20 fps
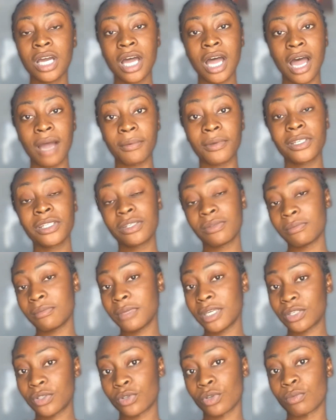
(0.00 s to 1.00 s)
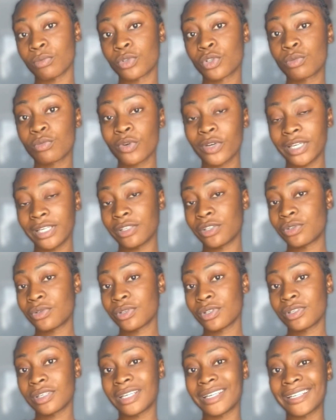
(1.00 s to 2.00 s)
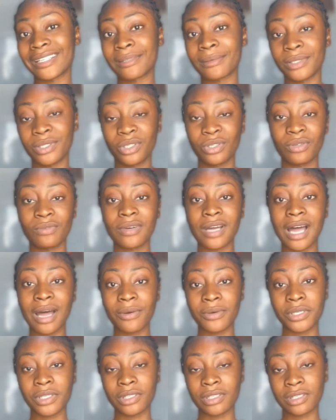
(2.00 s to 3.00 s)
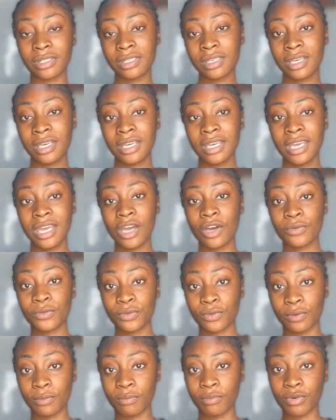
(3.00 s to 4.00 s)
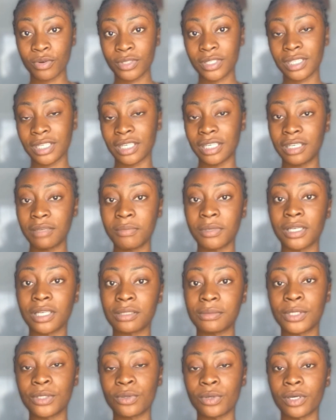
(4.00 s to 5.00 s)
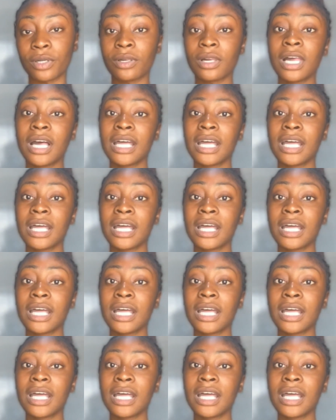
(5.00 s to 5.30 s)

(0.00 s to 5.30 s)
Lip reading: I'm going to make some small illustration and explanation of how it helps for butt and hip enlargement oil.